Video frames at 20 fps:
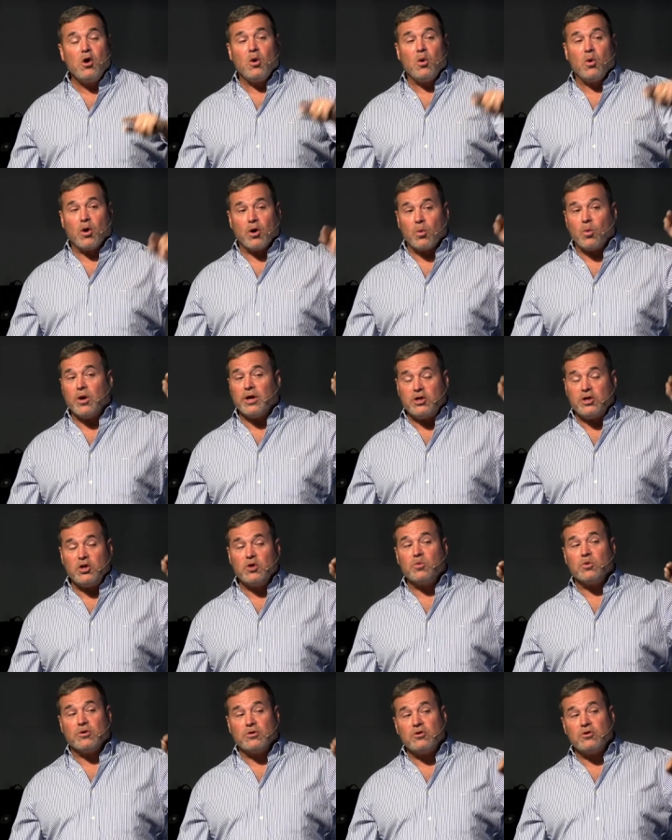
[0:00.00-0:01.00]
Or what you
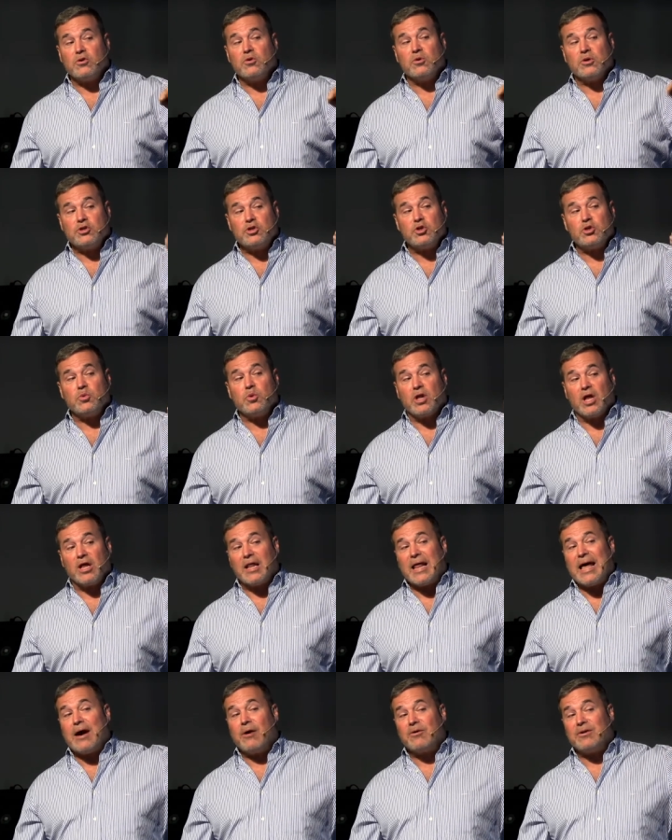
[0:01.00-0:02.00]
will do is you will
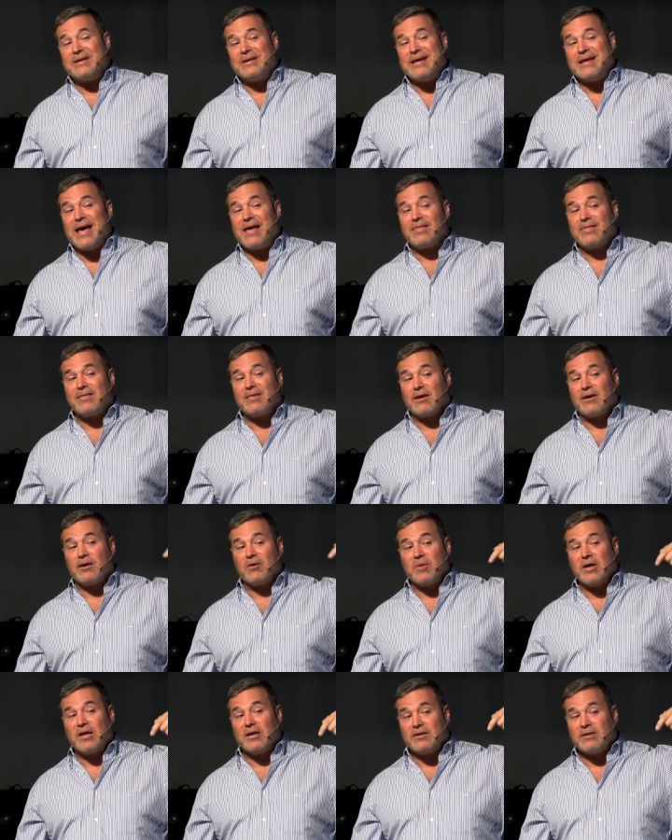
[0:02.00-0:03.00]
allow death to
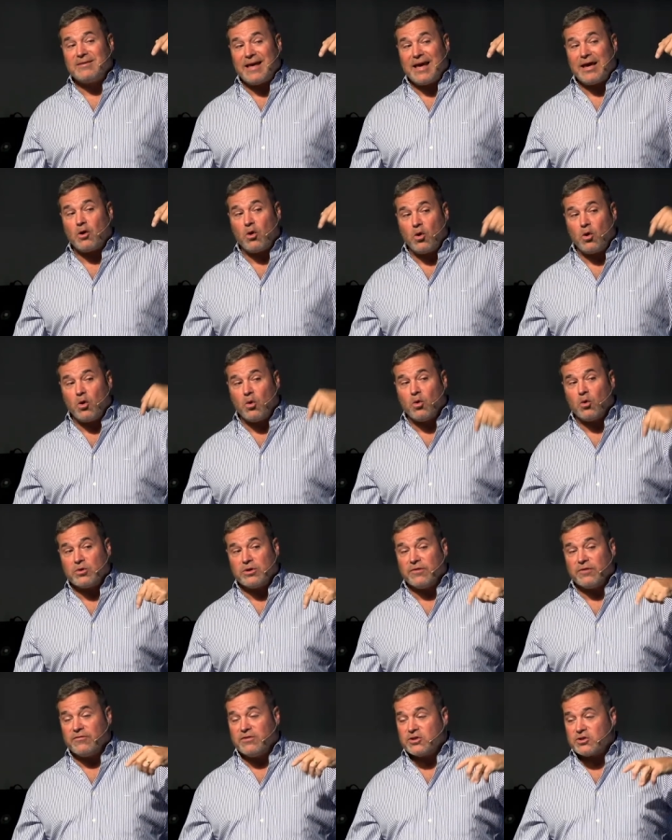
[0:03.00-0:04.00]
come in and take hold
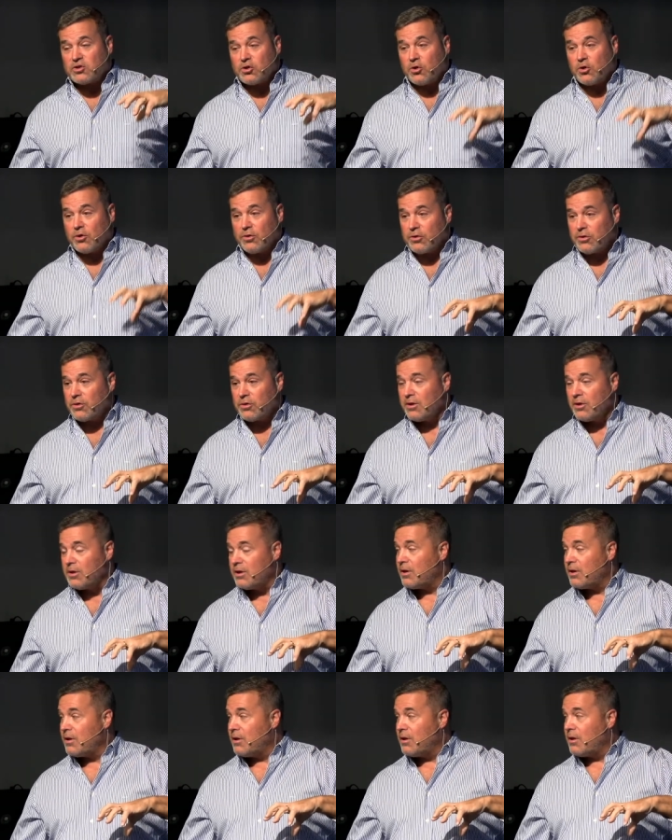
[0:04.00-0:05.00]
of this earth.
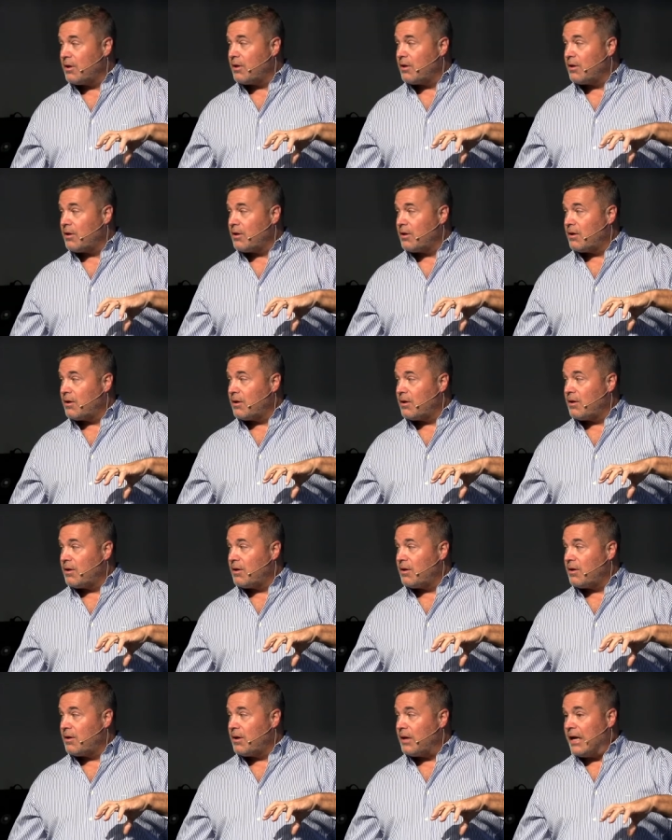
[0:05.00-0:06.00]

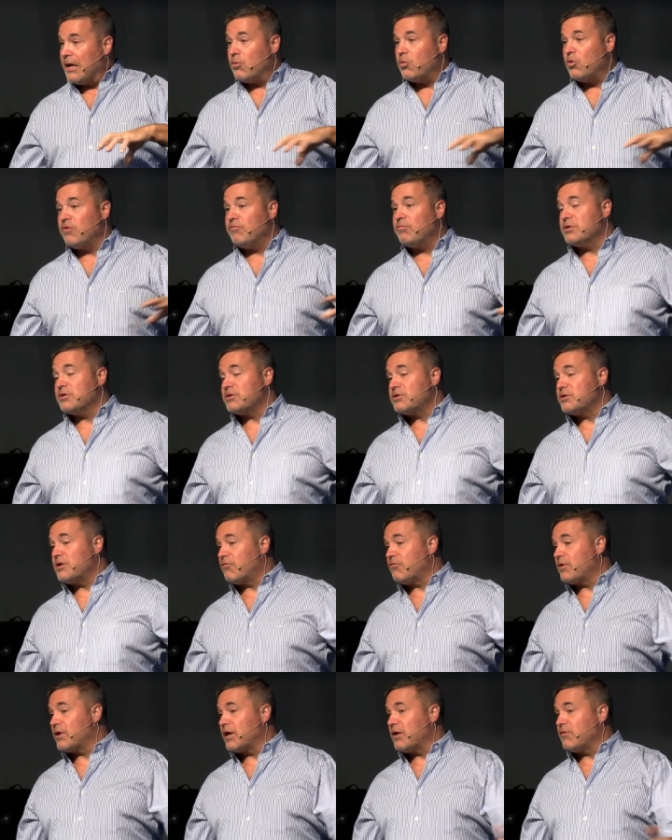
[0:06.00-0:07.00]
And we've been
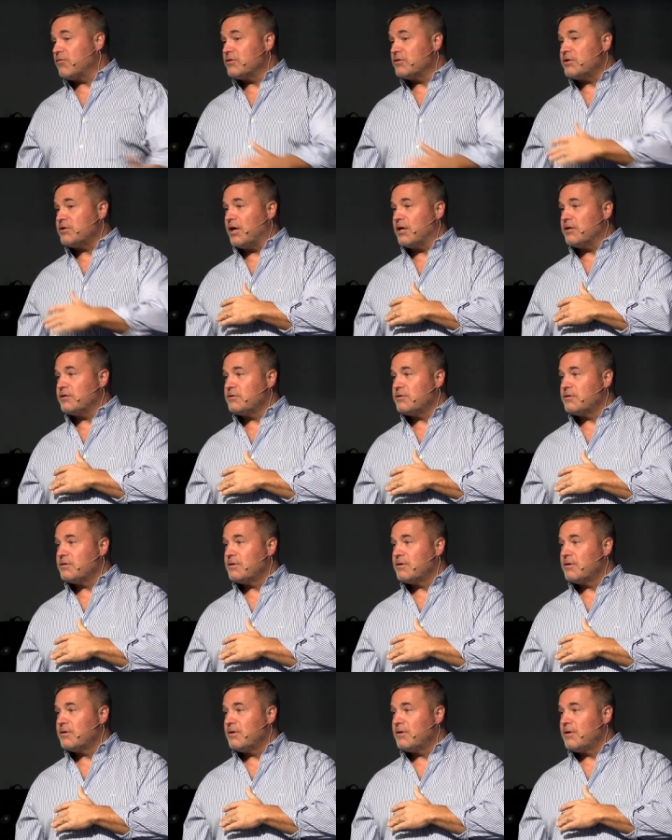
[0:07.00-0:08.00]
suffering ever since.
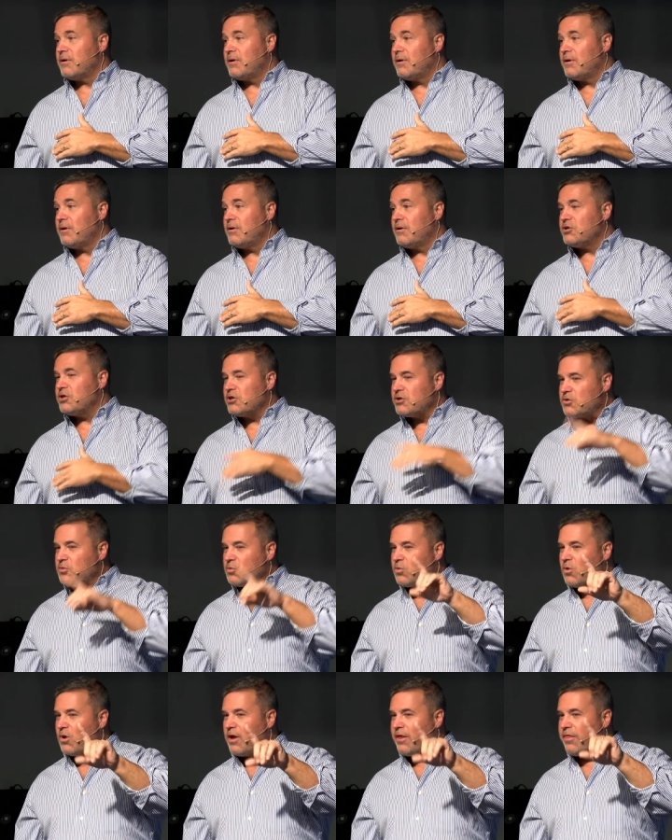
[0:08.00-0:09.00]
Just
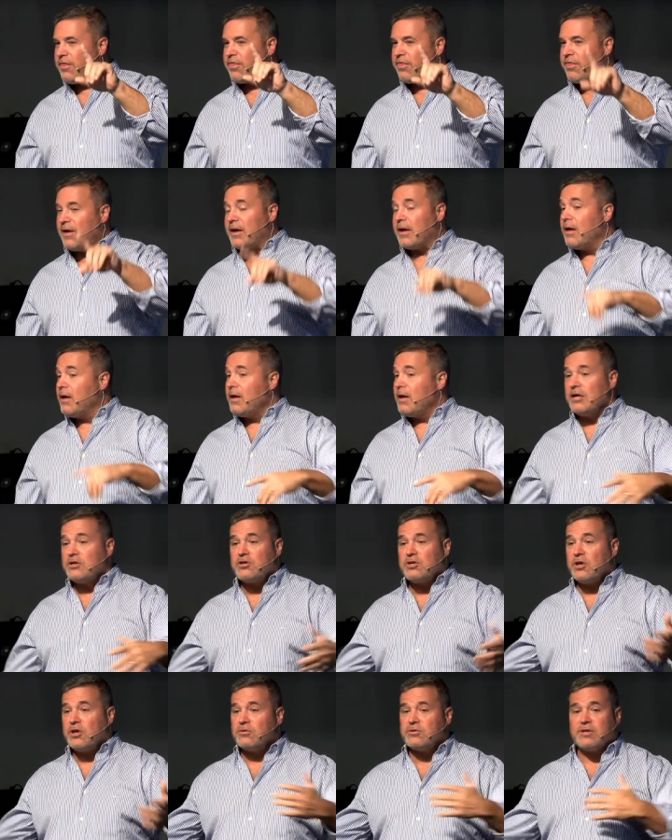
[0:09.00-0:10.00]
one thing. It
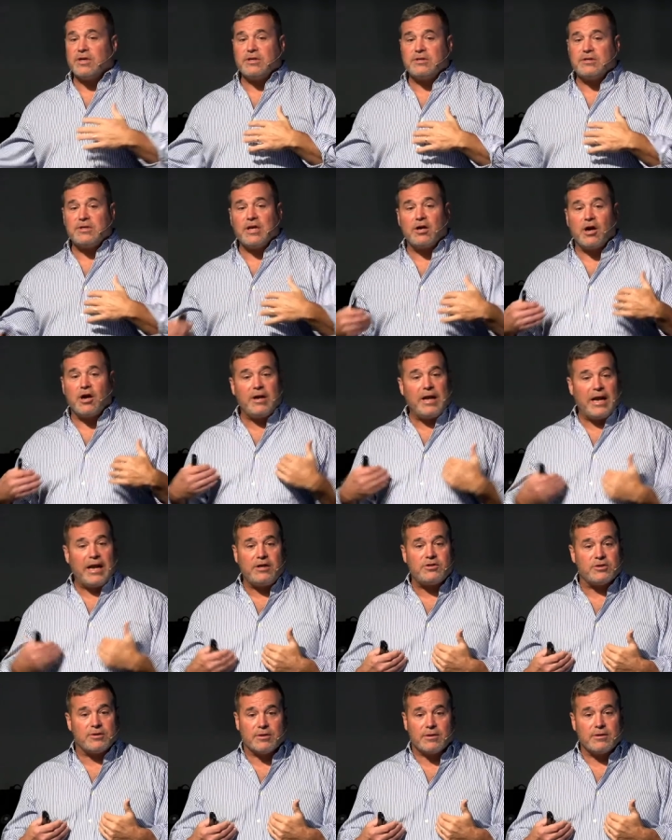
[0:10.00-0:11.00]
shows it's in our
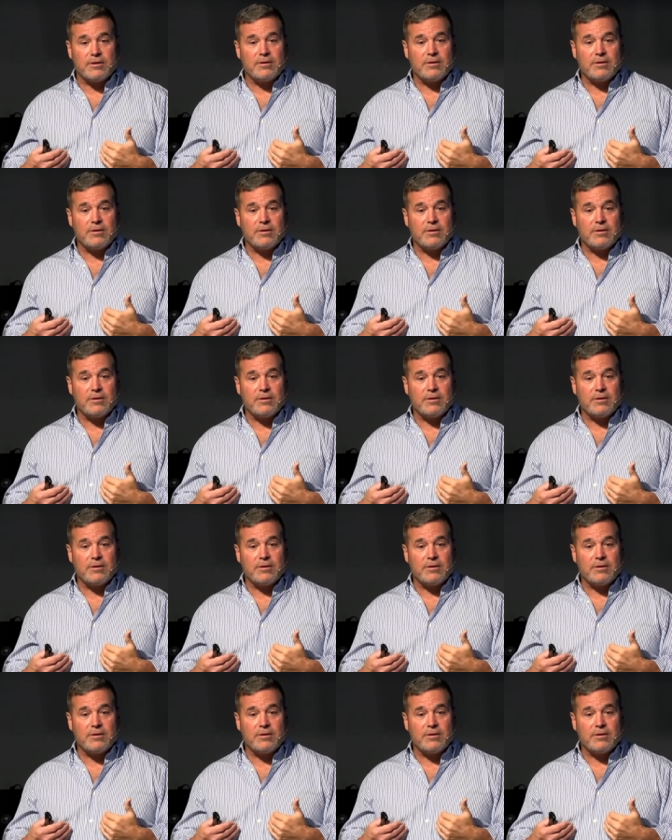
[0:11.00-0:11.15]
nature.